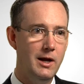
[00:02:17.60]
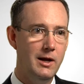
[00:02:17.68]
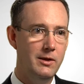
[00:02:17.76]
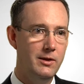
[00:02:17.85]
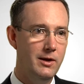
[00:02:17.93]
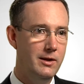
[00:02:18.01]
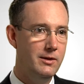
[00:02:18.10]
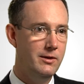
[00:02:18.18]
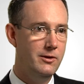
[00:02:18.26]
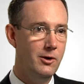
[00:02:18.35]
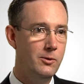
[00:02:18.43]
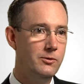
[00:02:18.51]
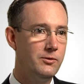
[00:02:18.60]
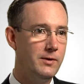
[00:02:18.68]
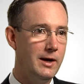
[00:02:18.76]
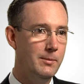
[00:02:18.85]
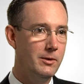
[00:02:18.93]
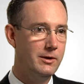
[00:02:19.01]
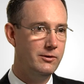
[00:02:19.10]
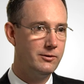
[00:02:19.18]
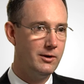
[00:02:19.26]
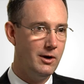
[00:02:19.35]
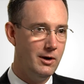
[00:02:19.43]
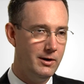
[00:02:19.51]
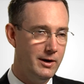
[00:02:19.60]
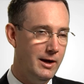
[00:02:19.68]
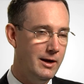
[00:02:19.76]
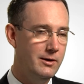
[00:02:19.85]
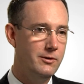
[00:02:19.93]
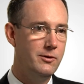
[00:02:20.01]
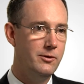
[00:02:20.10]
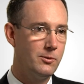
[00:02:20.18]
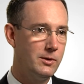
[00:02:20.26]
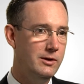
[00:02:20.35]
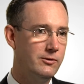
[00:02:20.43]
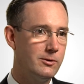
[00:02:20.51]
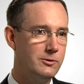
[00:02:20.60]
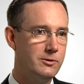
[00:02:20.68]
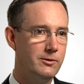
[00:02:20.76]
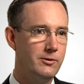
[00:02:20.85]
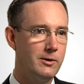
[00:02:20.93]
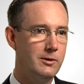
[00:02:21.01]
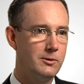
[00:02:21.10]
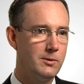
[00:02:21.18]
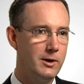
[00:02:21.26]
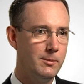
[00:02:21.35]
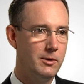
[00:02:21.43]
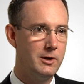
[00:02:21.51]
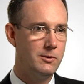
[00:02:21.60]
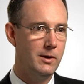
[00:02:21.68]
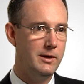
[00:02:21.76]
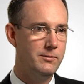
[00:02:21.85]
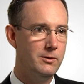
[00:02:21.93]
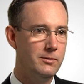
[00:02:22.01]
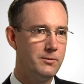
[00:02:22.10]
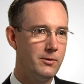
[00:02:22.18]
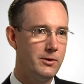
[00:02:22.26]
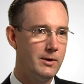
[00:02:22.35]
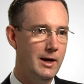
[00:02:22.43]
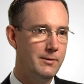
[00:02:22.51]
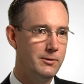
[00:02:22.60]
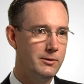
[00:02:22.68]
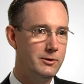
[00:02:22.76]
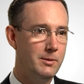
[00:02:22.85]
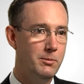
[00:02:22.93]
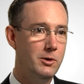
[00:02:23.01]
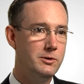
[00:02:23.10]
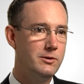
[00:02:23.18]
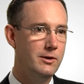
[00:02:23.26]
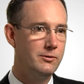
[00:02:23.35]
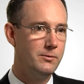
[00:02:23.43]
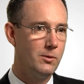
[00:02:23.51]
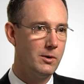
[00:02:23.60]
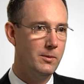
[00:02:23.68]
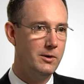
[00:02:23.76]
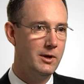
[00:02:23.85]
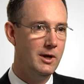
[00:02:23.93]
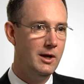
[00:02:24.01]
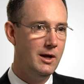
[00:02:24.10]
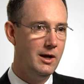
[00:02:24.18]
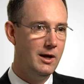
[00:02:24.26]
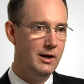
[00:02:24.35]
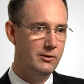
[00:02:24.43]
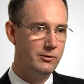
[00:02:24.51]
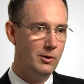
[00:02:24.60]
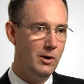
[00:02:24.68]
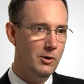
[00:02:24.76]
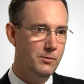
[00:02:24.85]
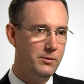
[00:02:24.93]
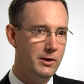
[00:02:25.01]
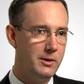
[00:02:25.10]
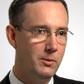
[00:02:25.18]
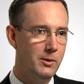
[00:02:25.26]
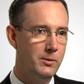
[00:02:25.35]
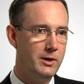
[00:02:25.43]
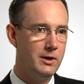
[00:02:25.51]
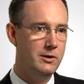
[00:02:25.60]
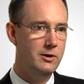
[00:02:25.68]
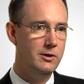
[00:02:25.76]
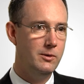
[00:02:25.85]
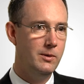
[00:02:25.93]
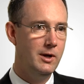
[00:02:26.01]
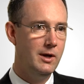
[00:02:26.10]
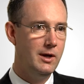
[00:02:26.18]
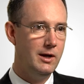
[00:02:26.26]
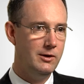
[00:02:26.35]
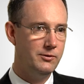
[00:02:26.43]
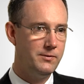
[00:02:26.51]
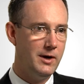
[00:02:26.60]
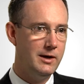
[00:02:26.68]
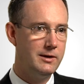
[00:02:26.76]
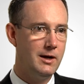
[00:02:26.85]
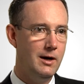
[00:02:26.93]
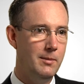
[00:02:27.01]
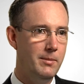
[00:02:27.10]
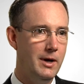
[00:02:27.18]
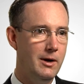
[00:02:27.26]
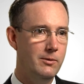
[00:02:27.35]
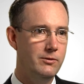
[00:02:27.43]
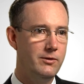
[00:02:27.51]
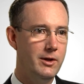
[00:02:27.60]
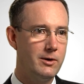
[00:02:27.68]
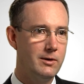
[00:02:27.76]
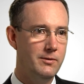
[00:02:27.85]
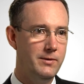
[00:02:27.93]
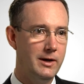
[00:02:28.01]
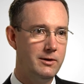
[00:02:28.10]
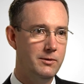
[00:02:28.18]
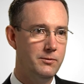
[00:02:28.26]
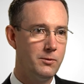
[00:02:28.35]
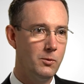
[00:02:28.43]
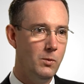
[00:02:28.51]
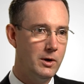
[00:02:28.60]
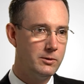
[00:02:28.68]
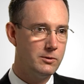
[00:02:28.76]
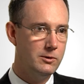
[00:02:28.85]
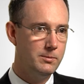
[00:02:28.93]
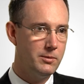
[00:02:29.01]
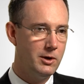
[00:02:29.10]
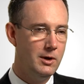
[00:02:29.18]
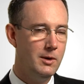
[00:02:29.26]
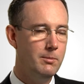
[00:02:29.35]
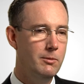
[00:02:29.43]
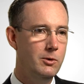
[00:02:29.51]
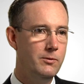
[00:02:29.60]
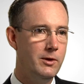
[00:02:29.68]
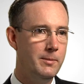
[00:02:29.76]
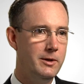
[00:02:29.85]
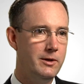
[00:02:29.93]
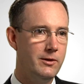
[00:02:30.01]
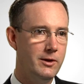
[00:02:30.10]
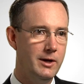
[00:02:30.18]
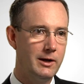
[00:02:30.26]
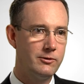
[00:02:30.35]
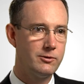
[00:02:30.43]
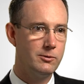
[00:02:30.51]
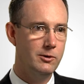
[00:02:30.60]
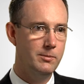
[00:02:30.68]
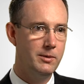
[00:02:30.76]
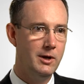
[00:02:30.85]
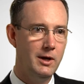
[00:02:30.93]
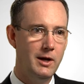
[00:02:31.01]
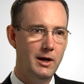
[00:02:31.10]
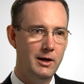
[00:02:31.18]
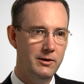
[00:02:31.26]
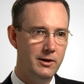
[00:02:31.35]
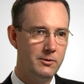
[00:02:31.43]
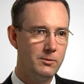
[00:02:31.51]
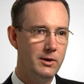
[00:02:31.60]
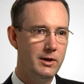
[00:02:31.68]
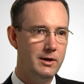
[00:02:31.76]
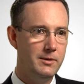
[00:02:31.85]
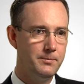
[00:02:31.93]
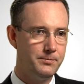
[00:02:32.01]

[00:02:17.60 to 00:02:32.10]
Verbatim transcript: And that those families uh, and the researchers are incredibly grateful for their effort to push this forward. And so hopefully what we can do is find compounds that are effective for one group, move them into the next group, and then really